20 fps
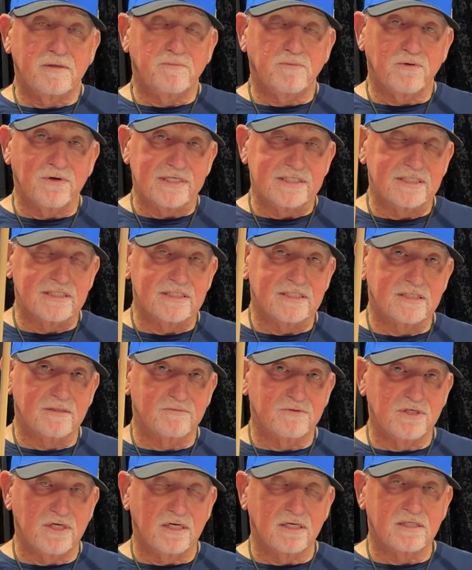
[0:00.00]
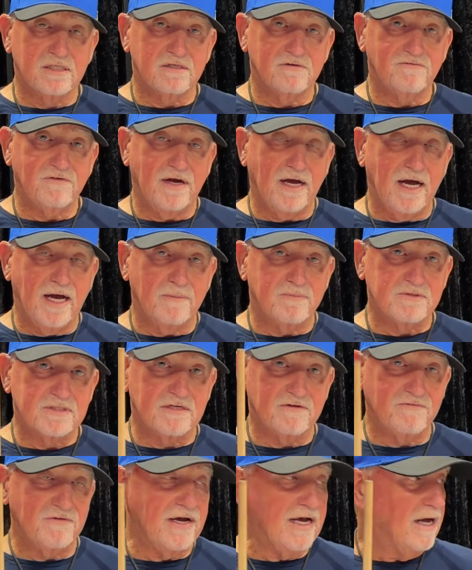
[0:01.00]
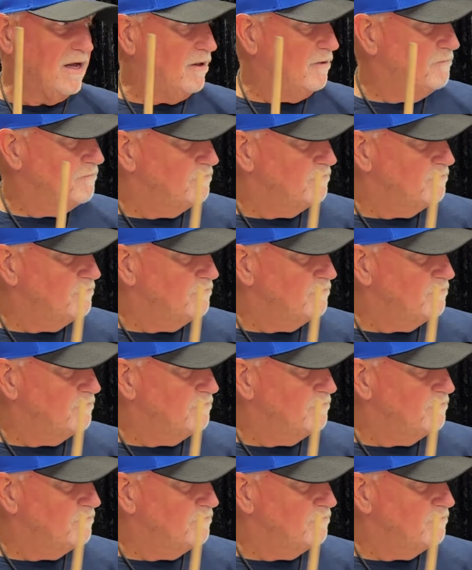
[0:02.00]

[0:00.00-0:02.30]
present subjunctive opposite vowel.